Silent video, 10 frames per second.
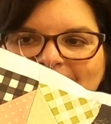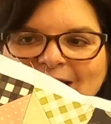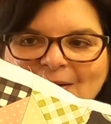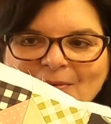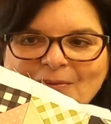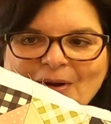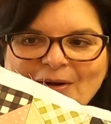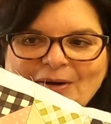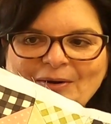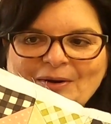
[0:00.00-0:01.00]
table
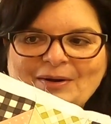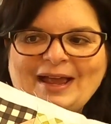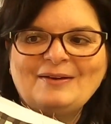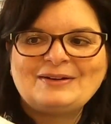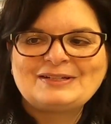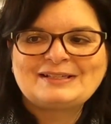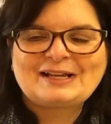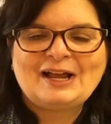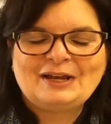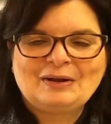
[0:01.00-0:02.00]
runner, okay, which is
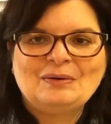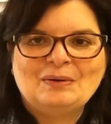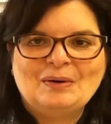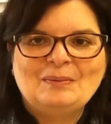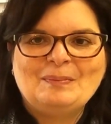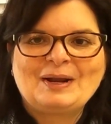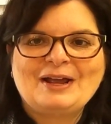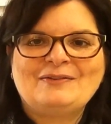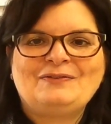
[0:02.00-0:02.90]
kind of cool, but I